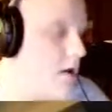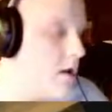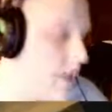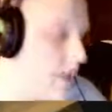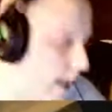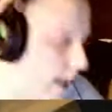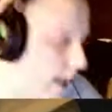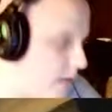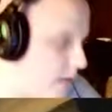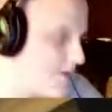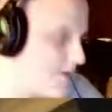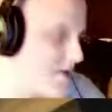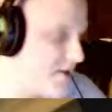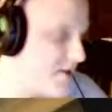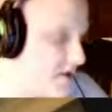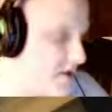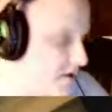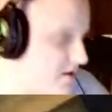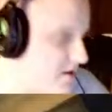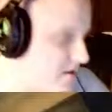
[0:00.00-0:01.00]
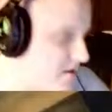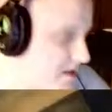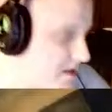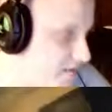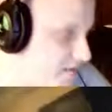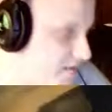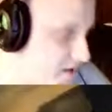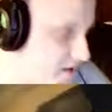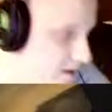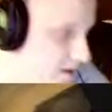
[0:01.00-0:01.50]
And we still get another
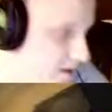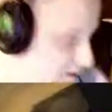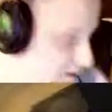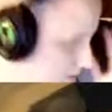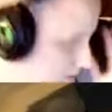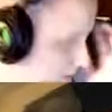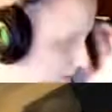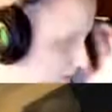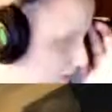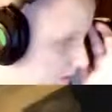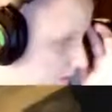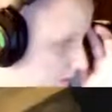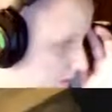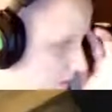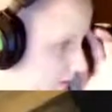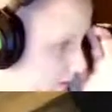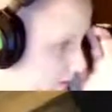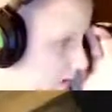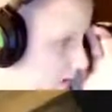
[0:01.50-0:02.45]
death ray, so it's all good.